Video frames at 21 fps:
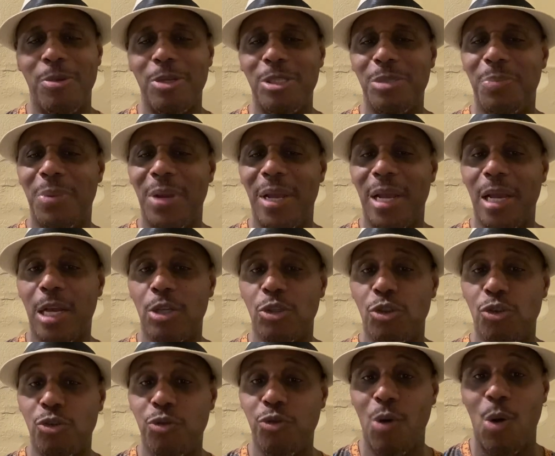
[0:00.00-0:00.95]
is being
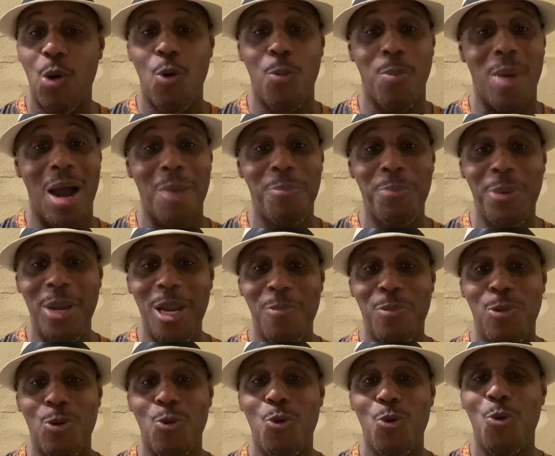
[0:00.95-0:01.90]
controlled by
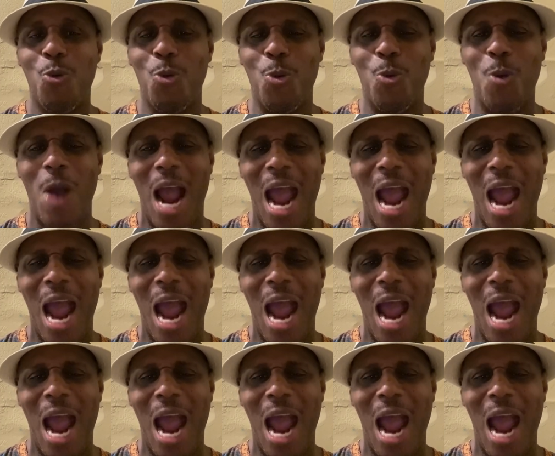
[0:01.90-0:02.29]
people who